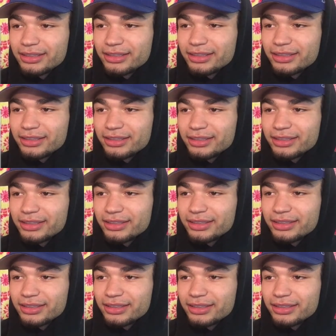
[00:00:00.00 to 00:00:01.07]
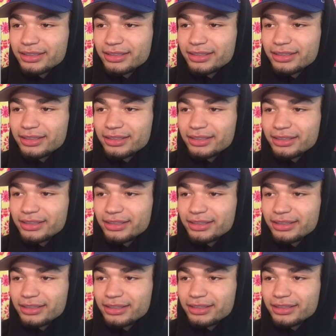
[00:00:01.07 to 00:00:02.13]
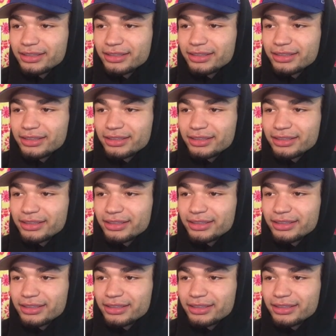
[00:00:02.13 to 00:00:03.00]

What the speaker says: (silent)